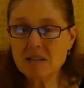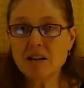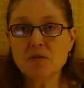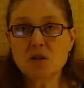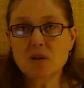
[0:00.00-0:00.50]

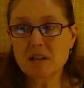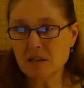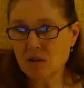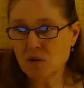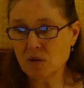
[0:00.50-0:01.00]
gift to
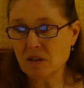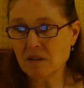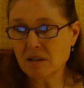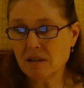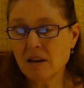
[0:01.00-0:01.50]
these
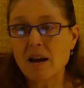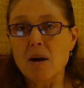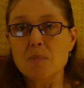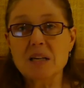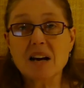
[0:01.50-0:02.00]
students
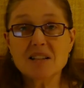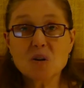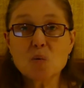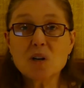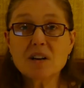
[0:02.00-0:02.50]
because
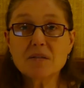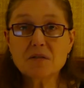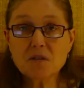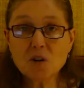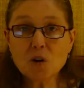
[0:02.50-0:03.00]
it will
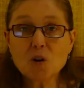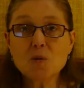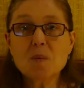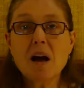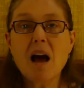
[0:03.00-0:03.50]

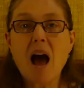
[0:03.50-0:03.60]
confirm